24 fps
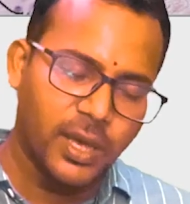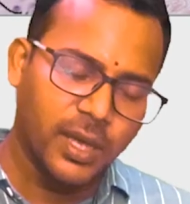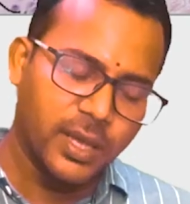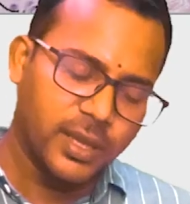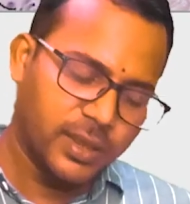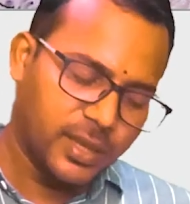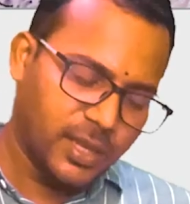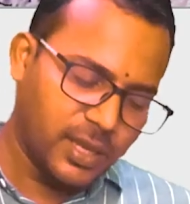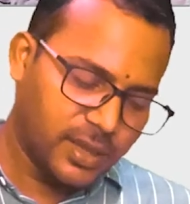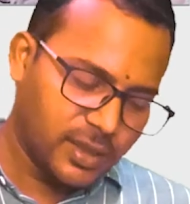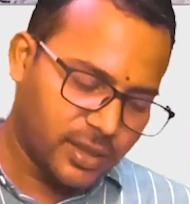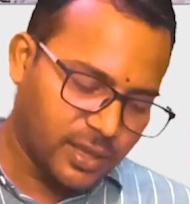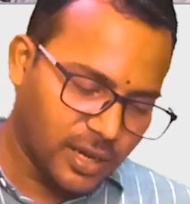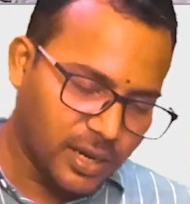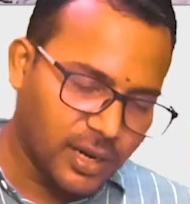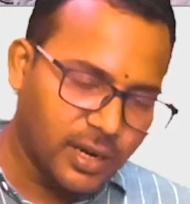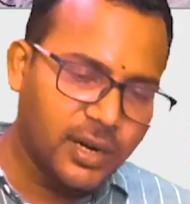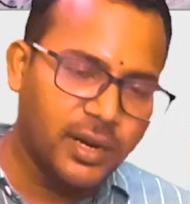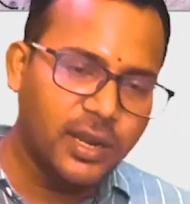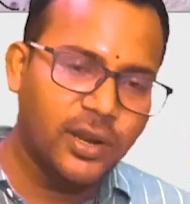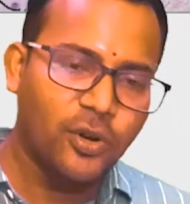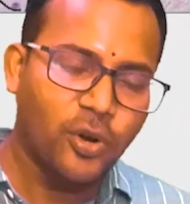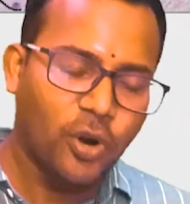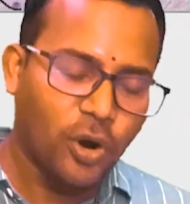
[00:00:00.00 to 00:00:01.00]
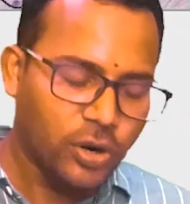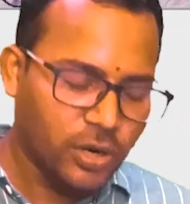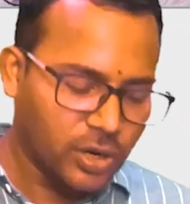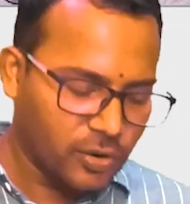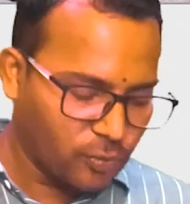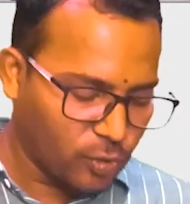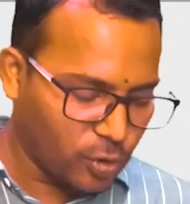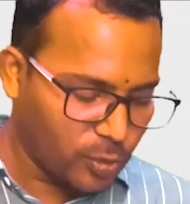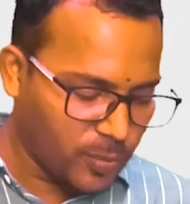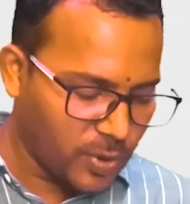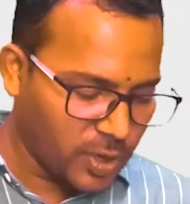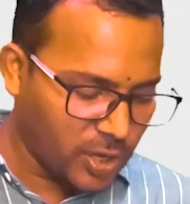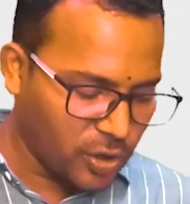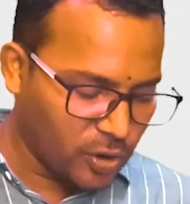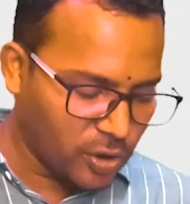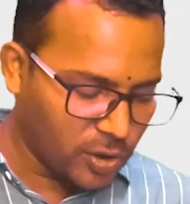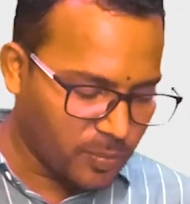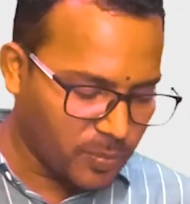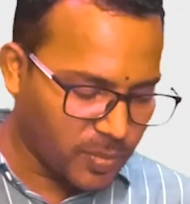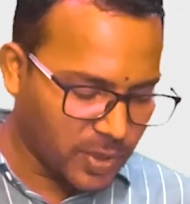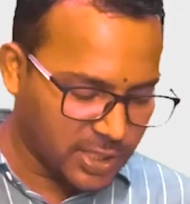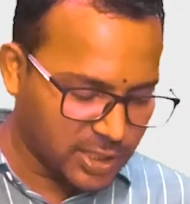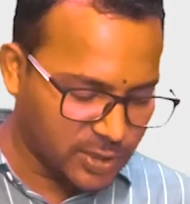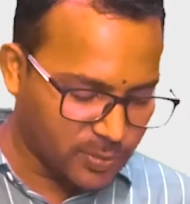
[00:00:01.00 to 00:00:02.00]
The third in order would be your
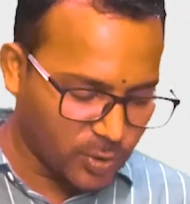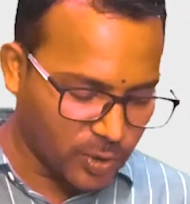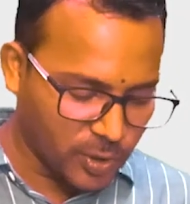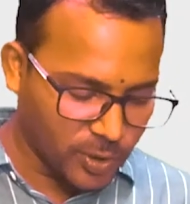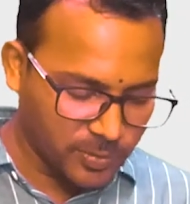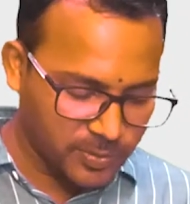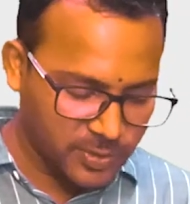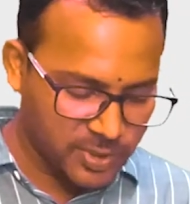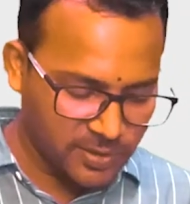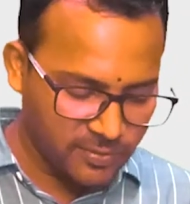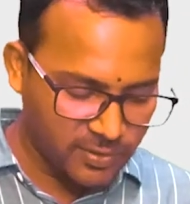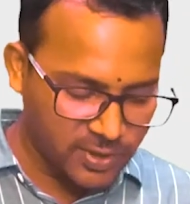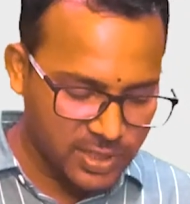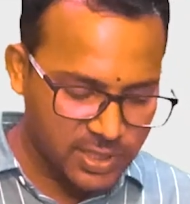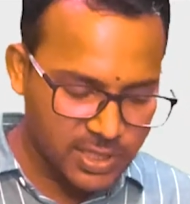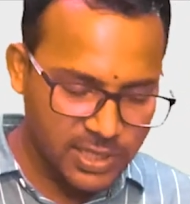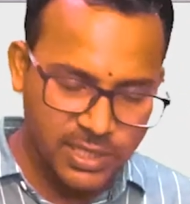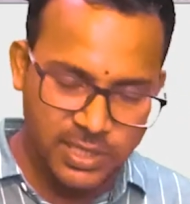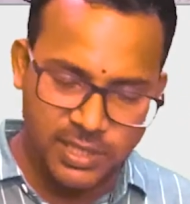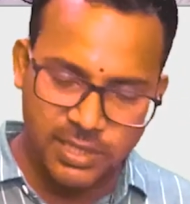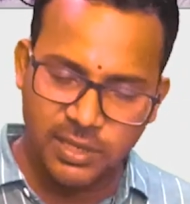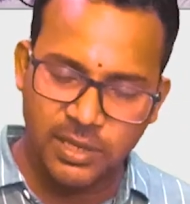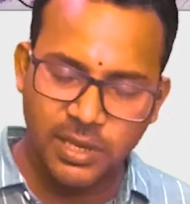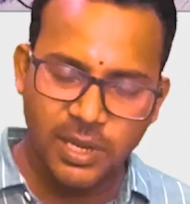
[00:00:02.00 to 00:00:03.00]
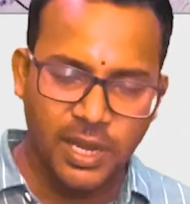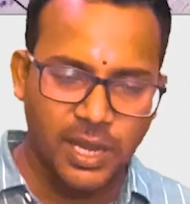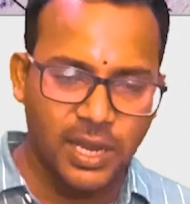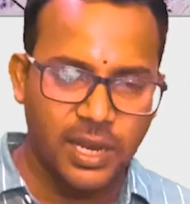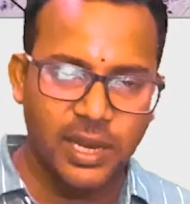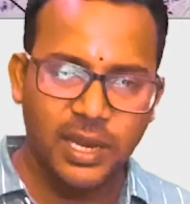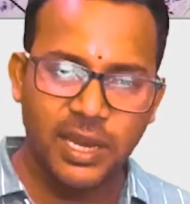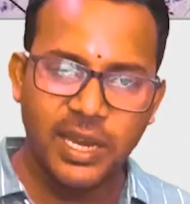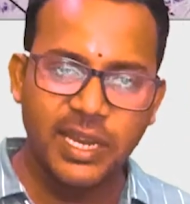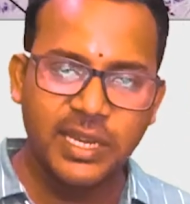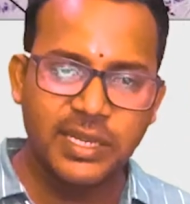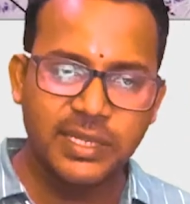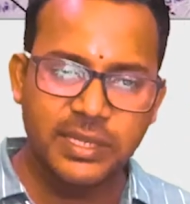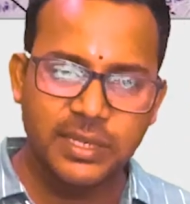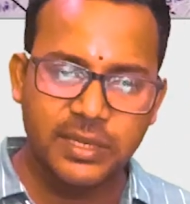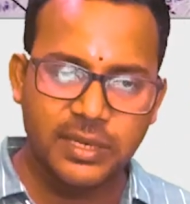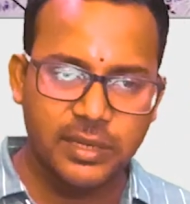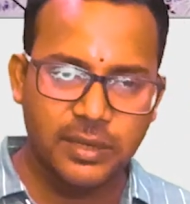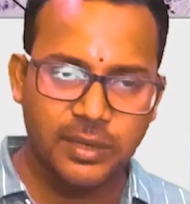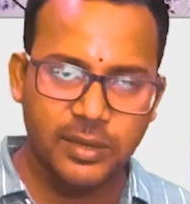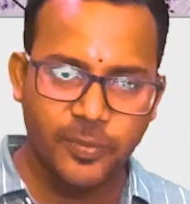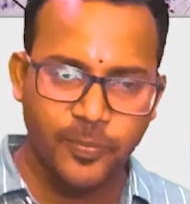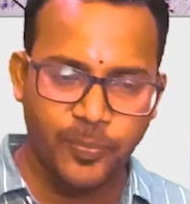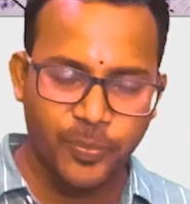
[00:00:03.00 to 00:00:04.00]
punch biopsy, which is least
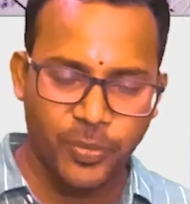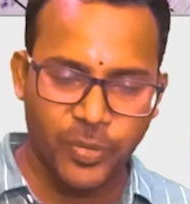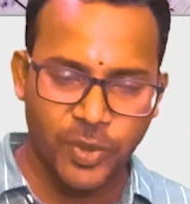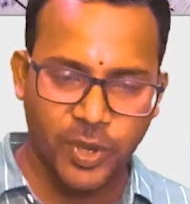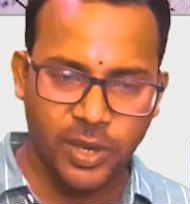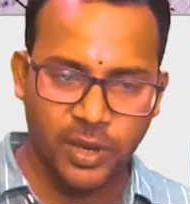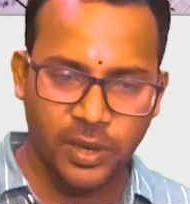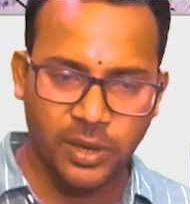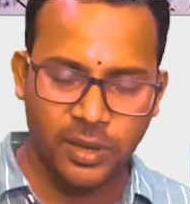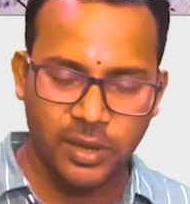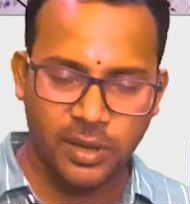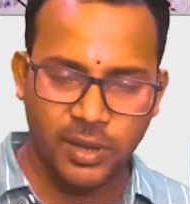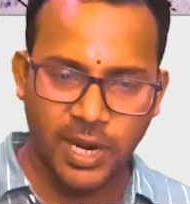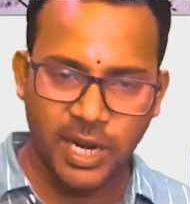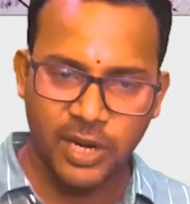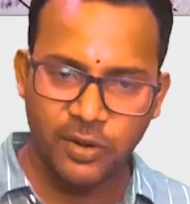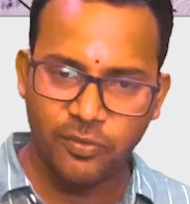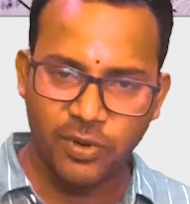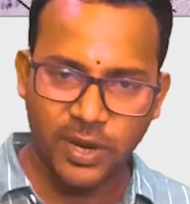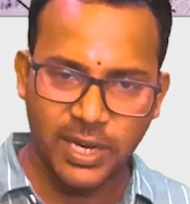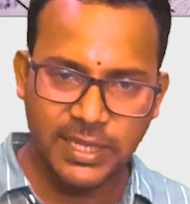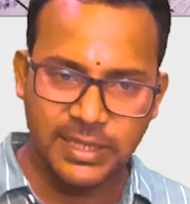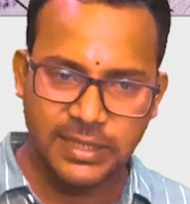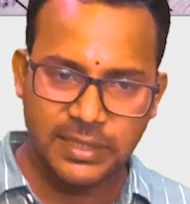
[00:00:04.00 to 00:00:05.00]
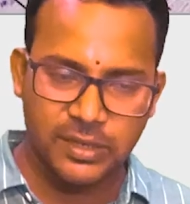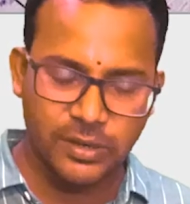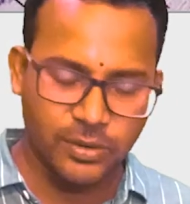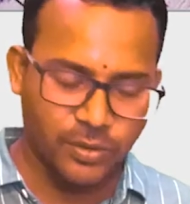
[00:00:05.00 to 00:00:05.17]
advised.